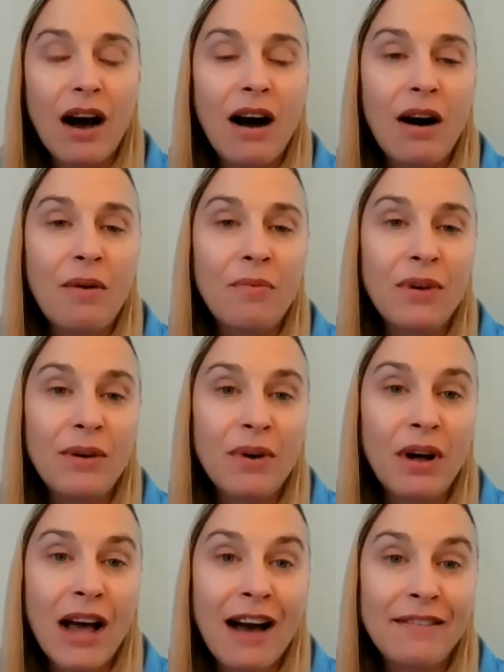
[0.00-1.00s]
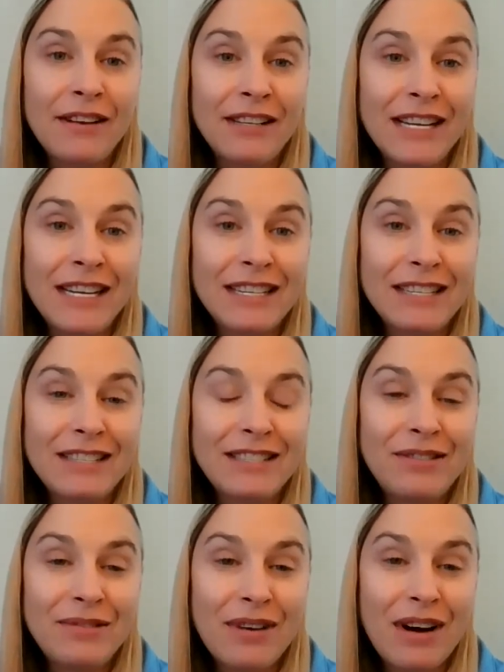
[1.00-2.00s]
uh, we will have a link
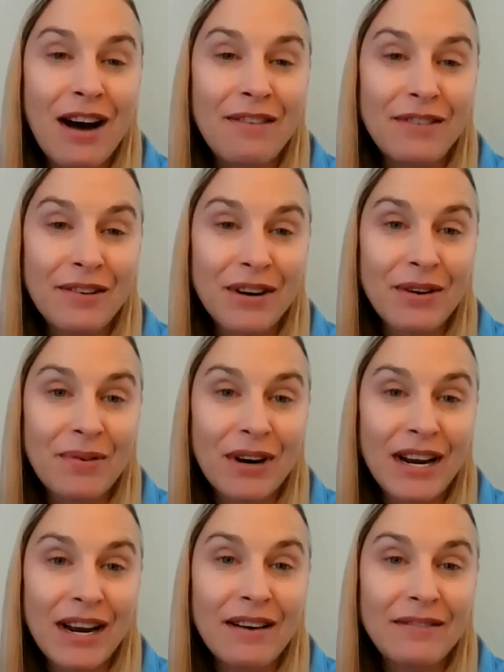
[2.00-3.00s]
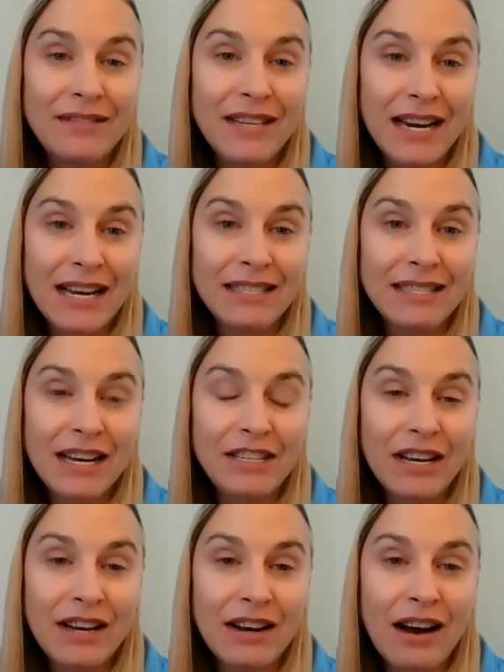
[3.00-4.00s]
to of a recording of today's
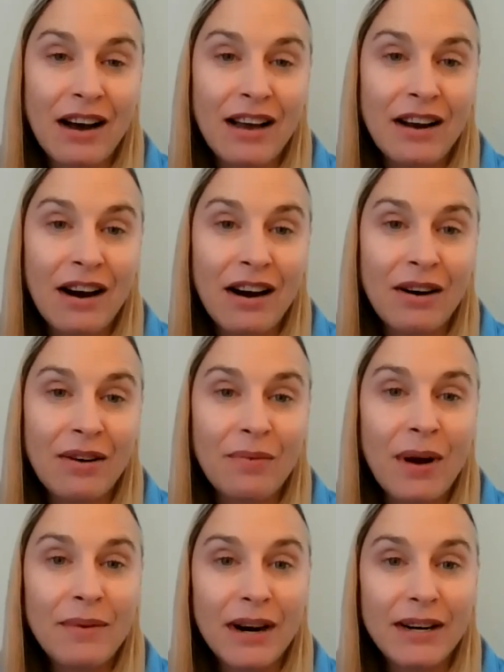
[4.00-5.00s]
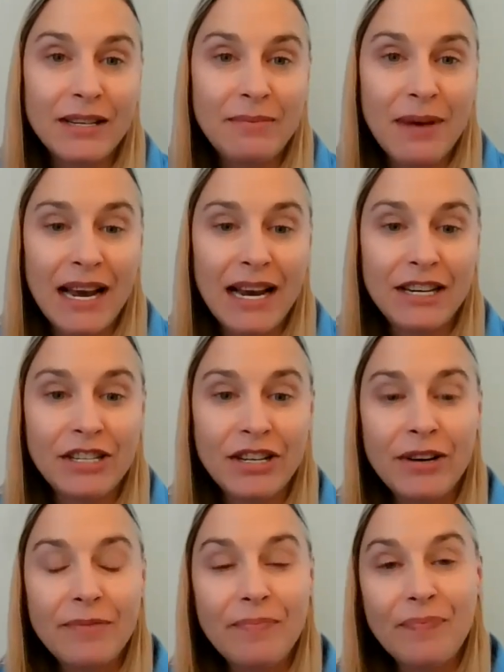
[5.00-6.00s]
session on our webinars page
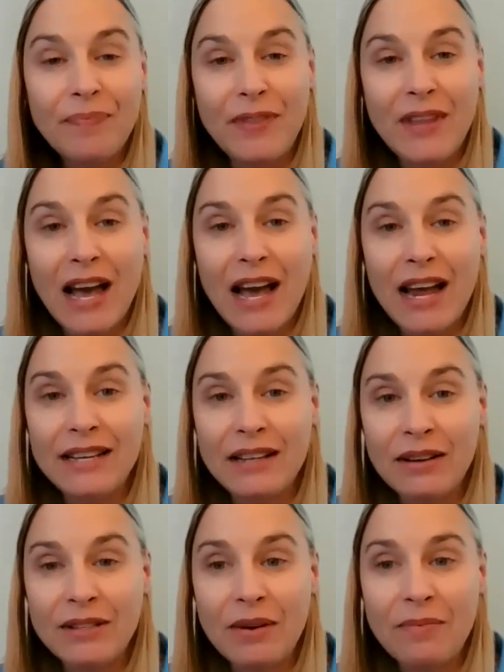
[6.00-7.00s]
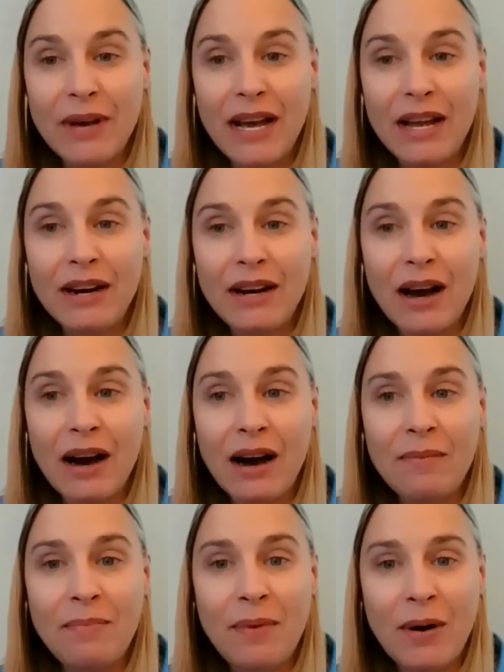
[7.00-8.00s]
that has also been
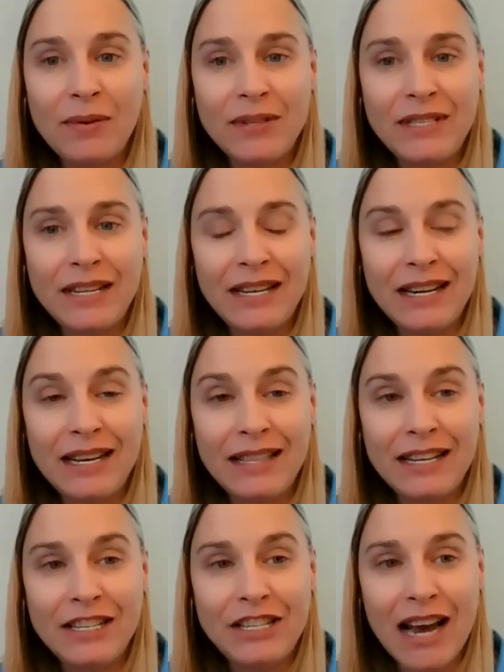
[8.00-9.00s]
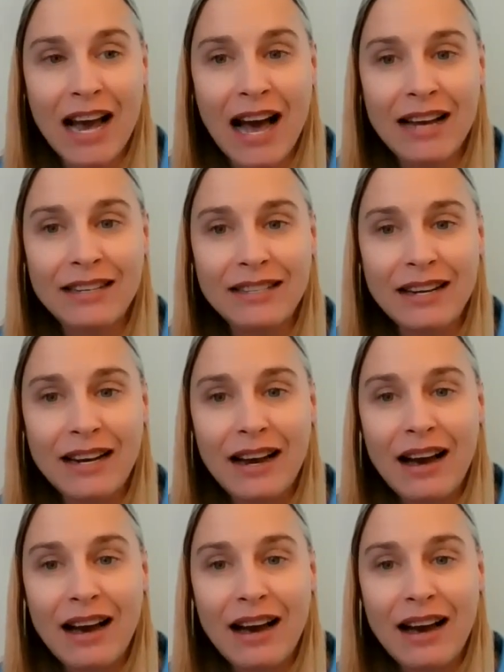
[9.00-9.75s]
uh, posted in the chat.